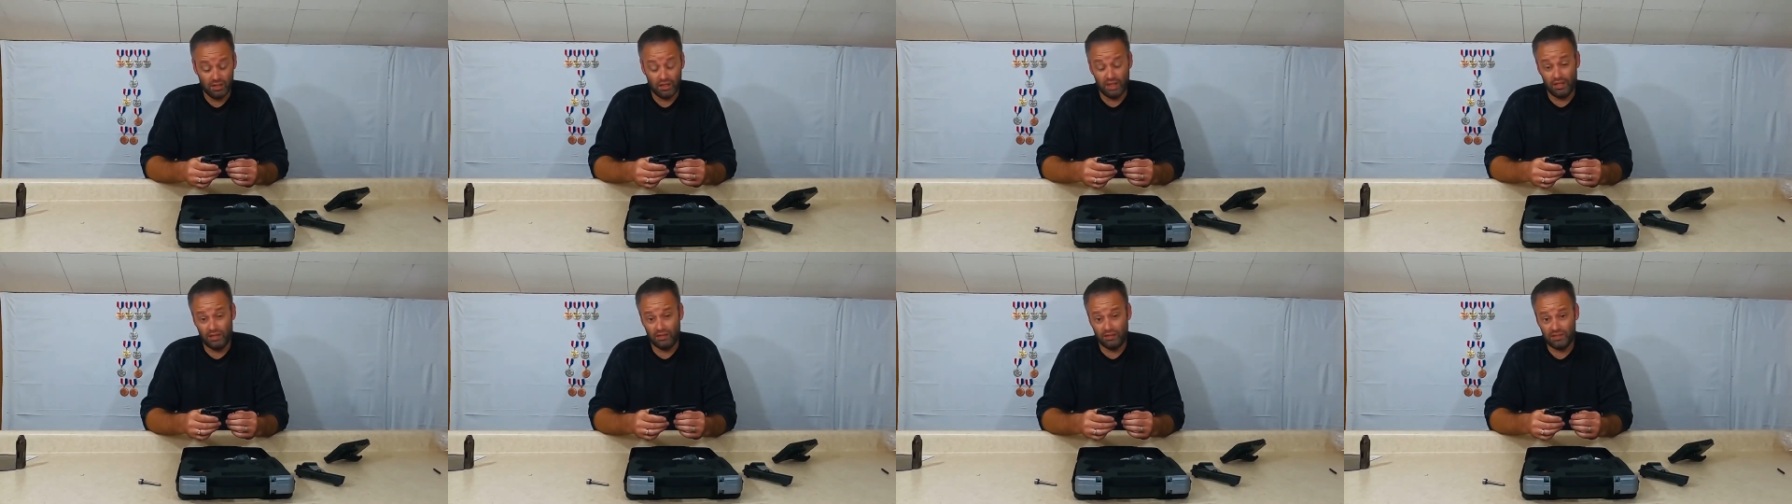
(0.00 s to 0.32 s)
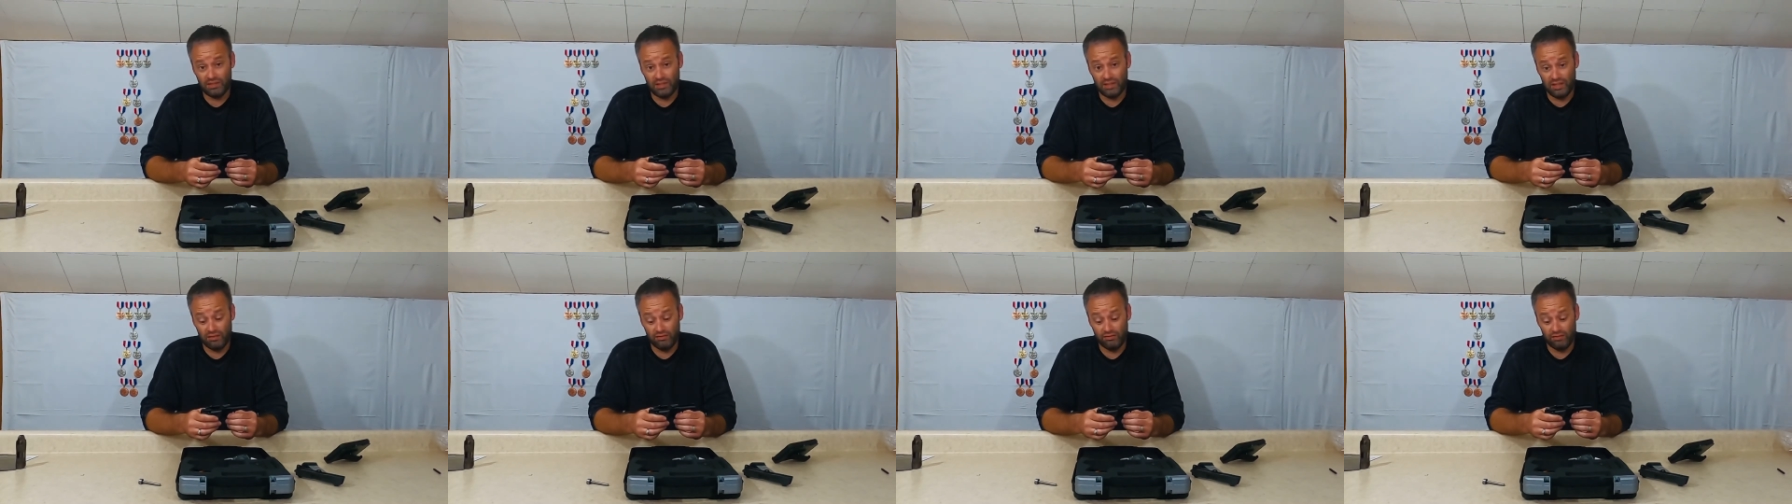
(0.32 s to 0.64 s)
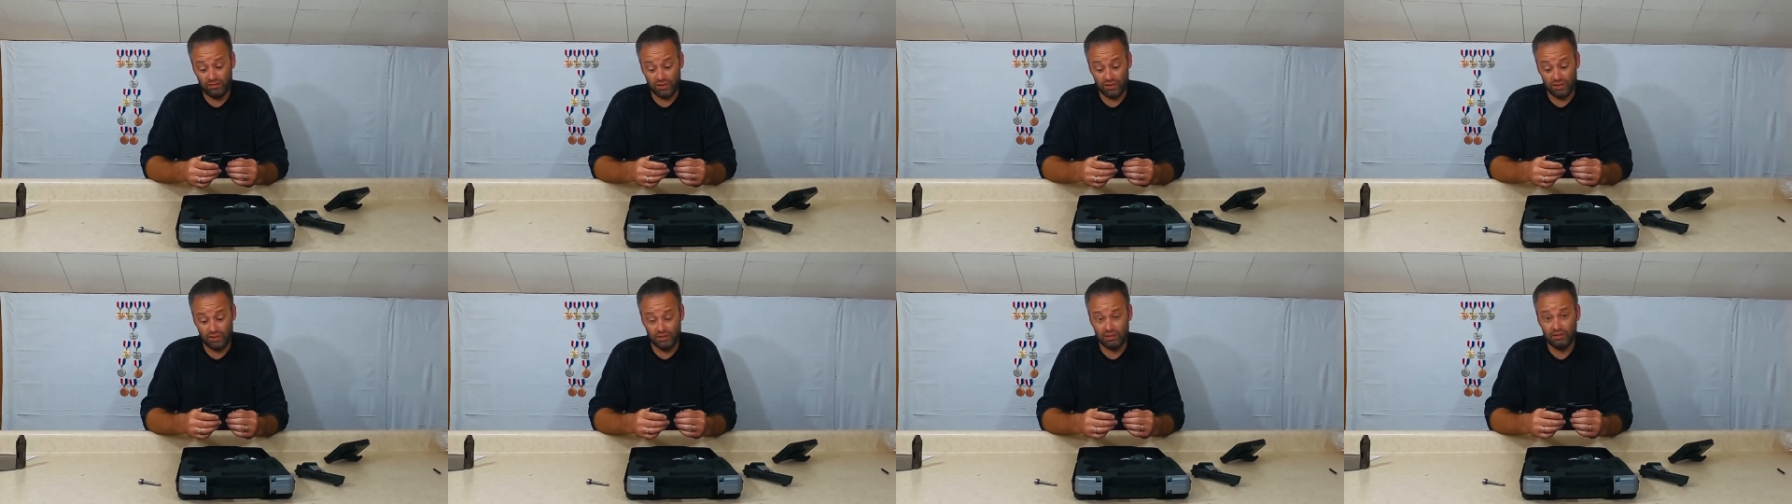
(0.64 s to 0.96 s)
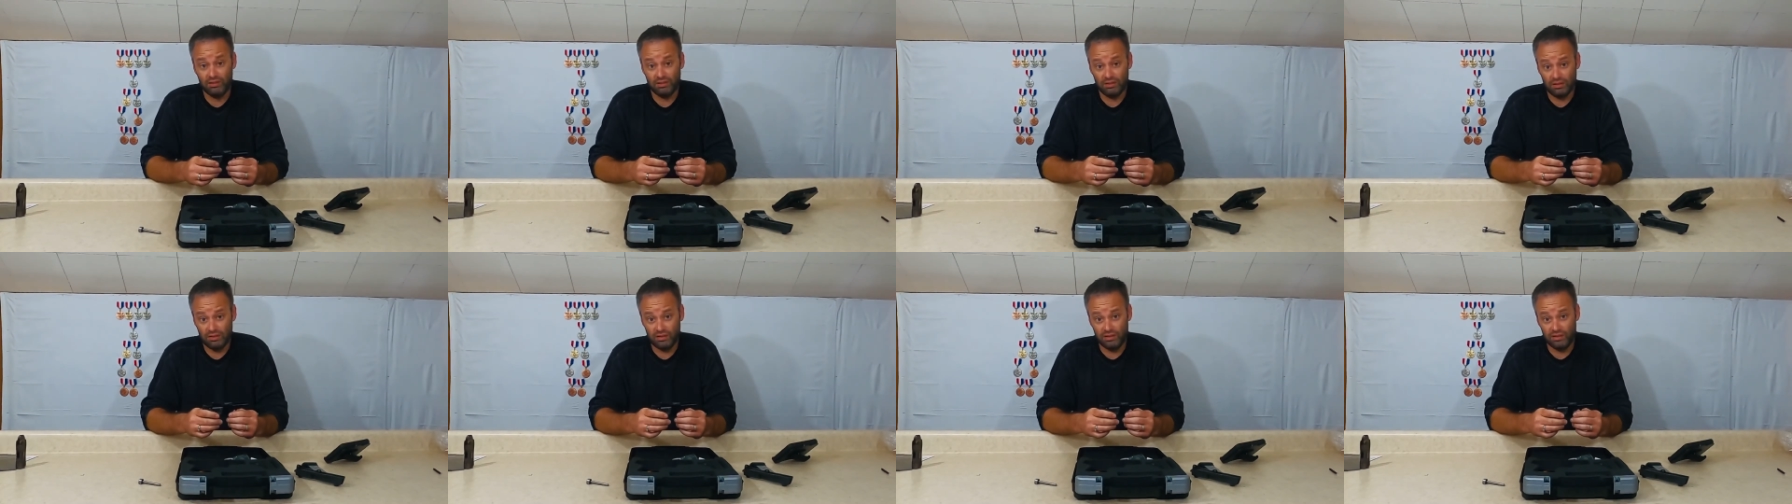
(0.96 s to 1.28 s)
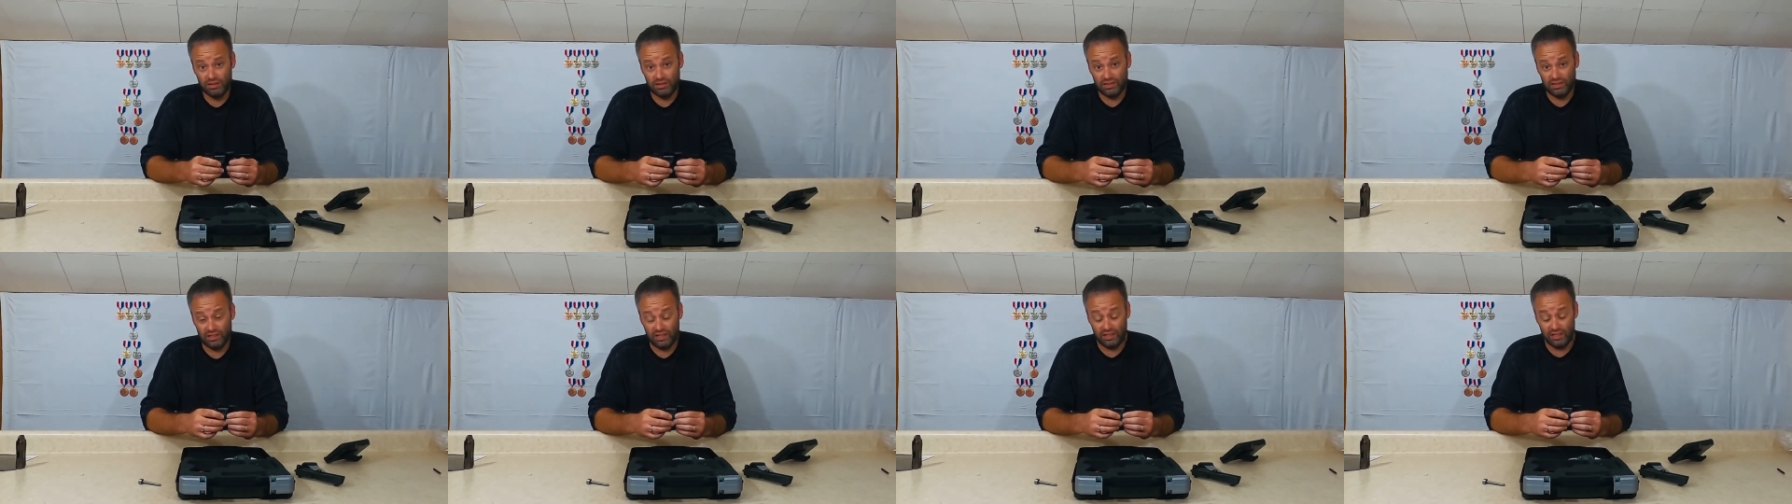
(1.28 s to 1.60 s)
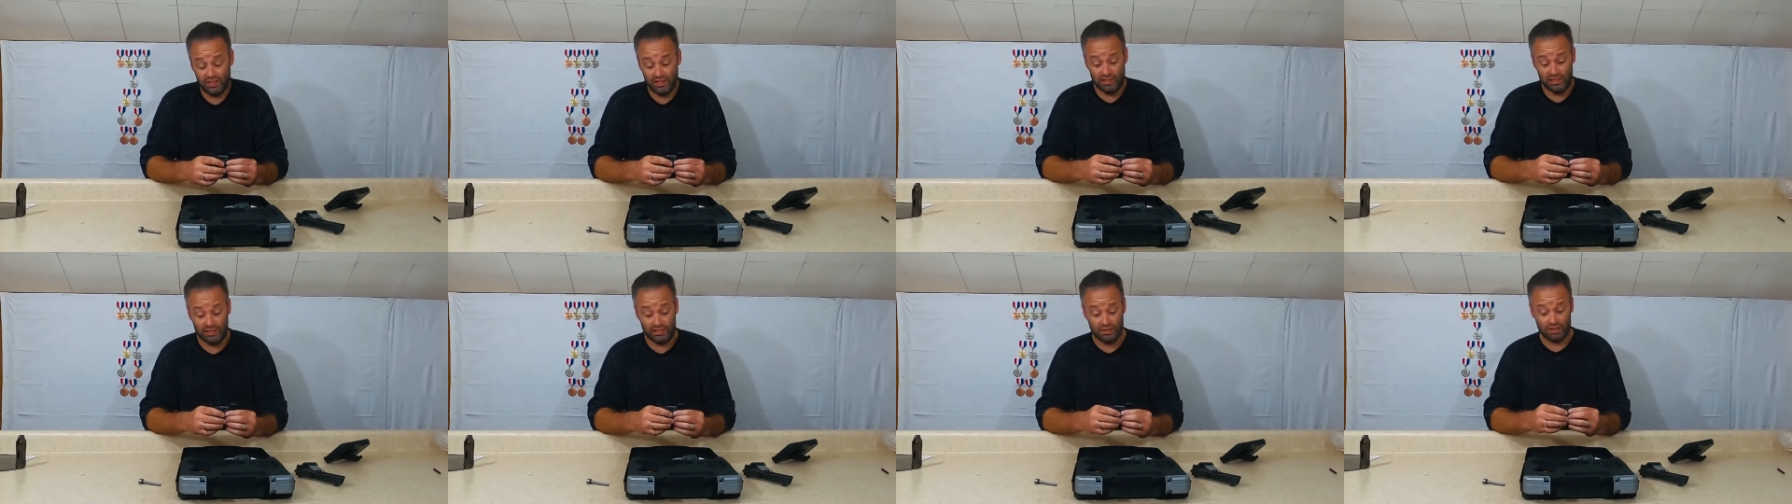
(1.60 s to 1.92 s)
and safely is the
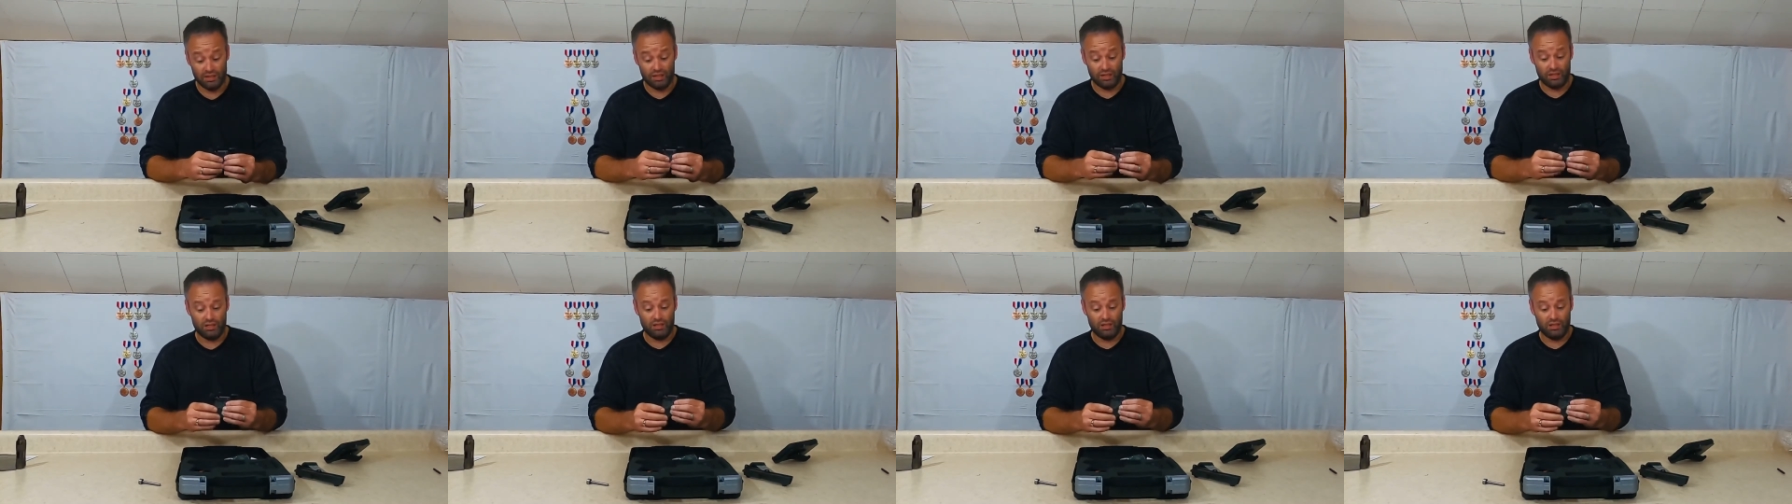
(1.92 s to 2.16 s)
key.